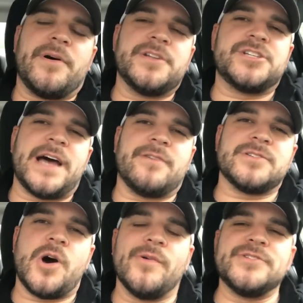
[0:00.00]
upon
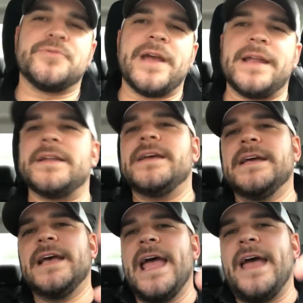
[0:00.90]
showers, always raining.
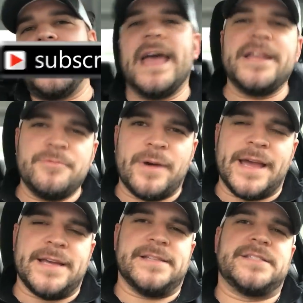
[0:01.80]

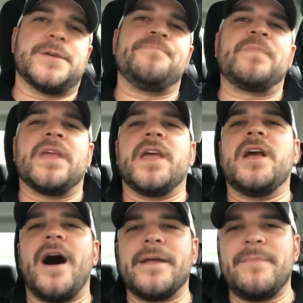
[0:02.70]
Anyways,
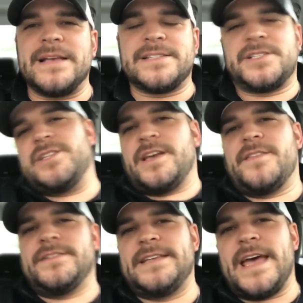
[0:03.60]
got a message the
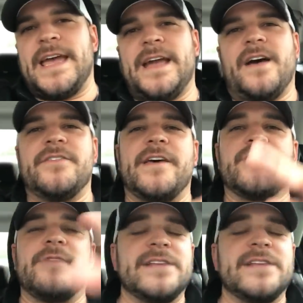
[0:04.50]
other day of another